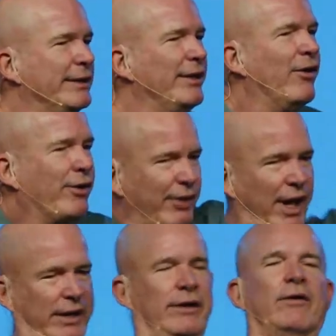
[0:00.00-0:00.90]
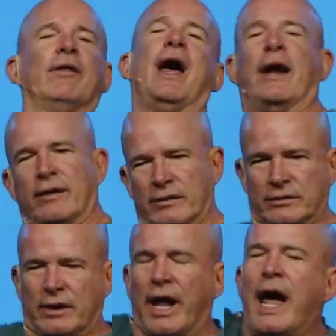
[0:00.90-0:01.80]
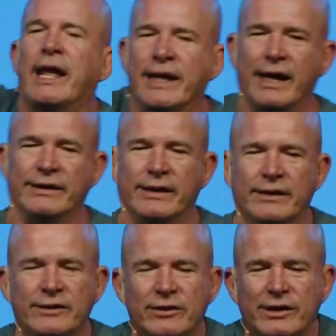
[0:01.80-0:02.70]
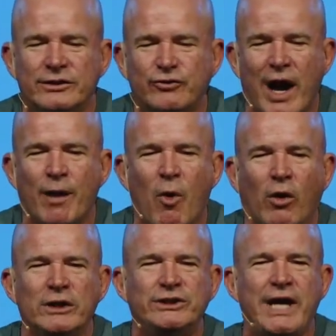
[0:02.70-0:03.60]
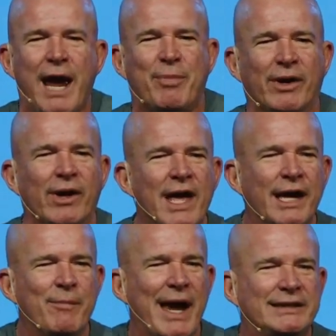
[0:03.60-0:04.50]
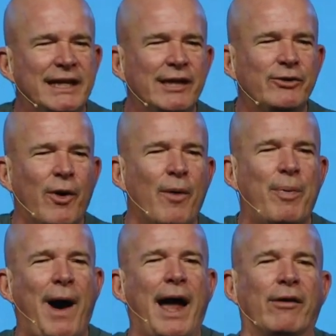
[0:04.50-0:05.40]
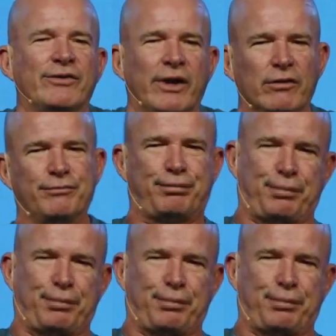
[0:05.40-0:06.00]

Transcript: You know, you're that clay that's trying to mold and shape and mix it into a pot and all of a sudden it goes,